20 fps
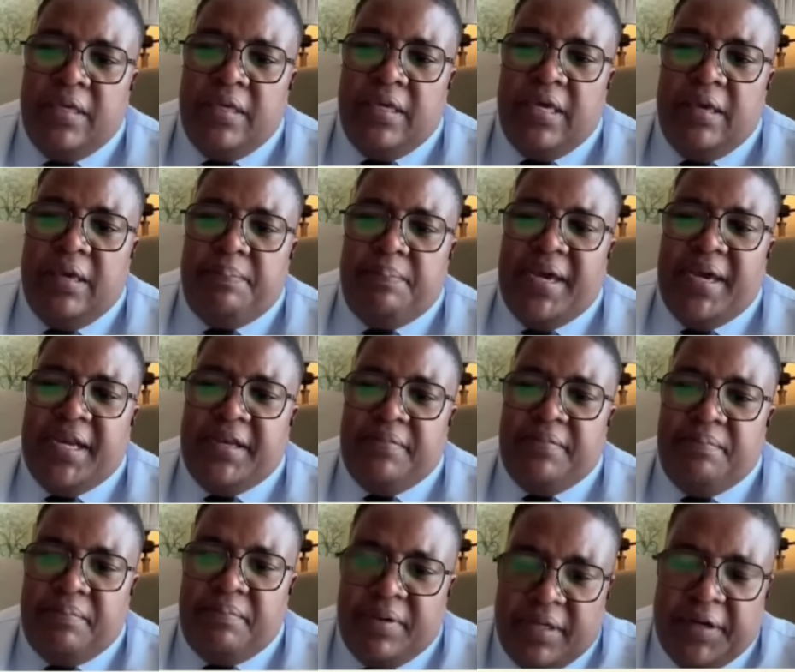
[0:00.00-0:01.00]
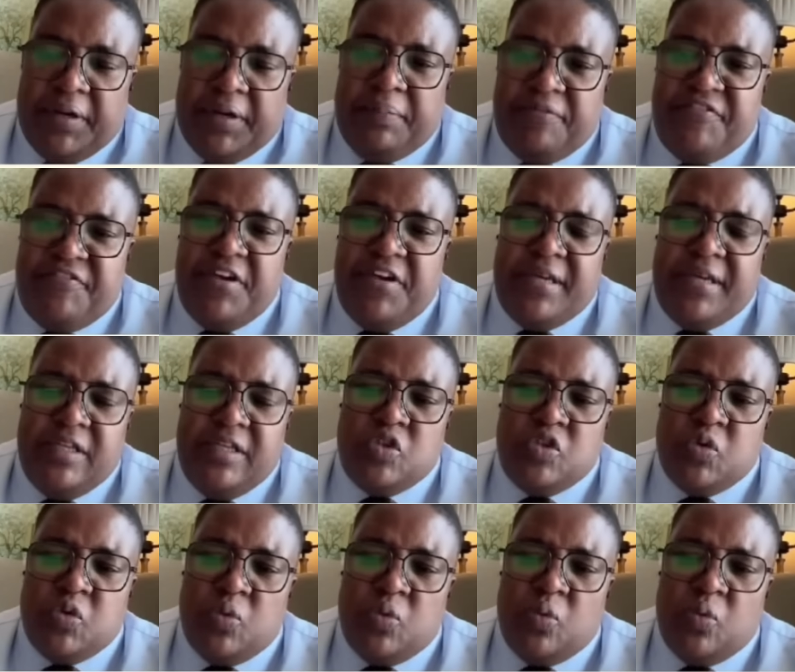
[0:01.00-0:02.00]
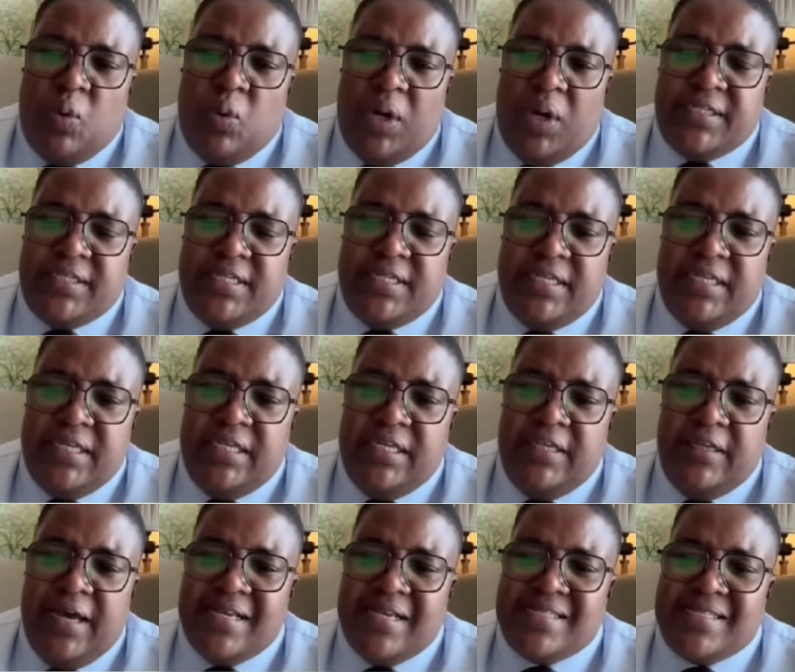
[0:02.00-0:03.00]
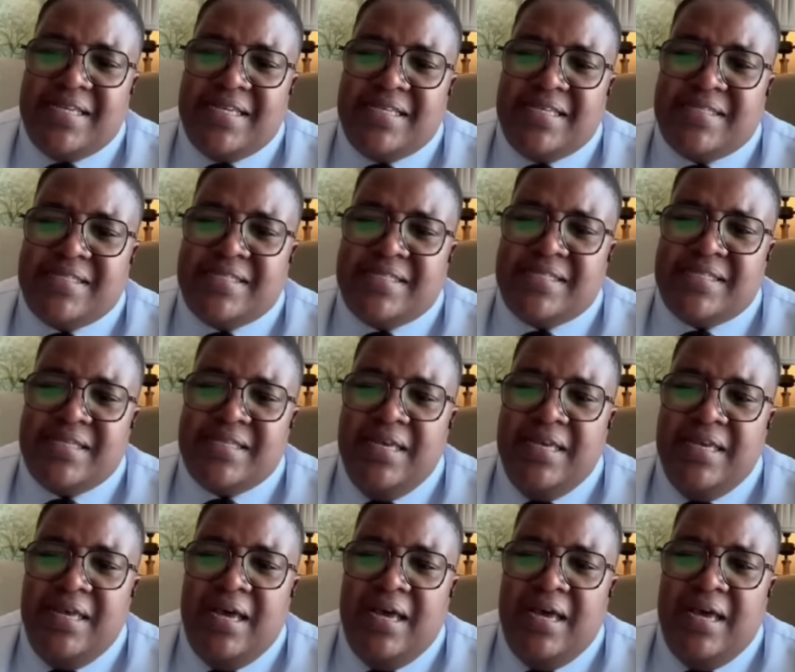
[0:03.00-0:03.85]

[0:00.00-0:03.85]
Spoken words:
by referring to what he asserts